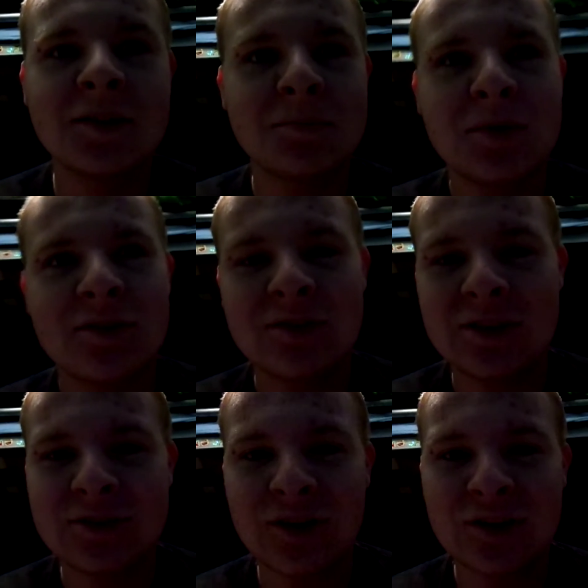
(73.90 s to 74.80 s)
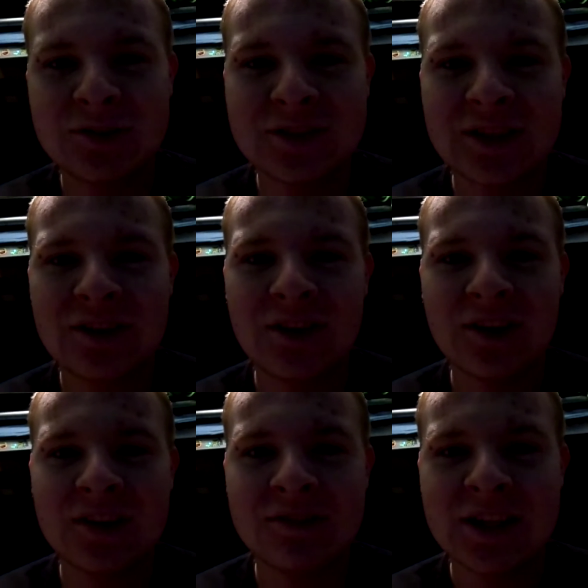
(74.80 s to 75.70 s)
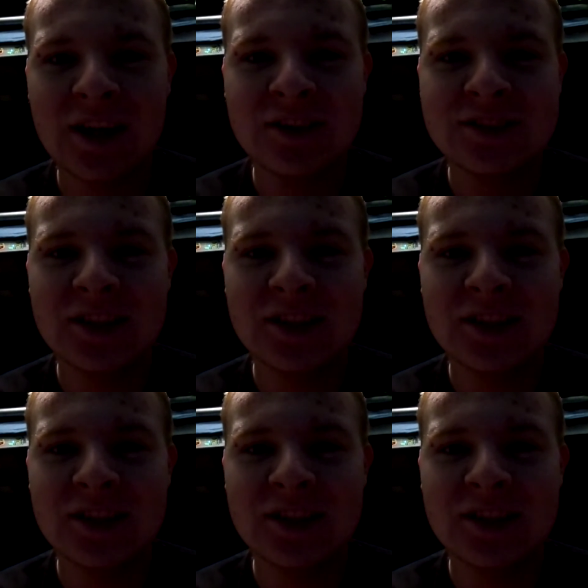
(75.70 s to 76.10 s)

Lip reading: beautiful little dog, you'll see her a lot in the videos.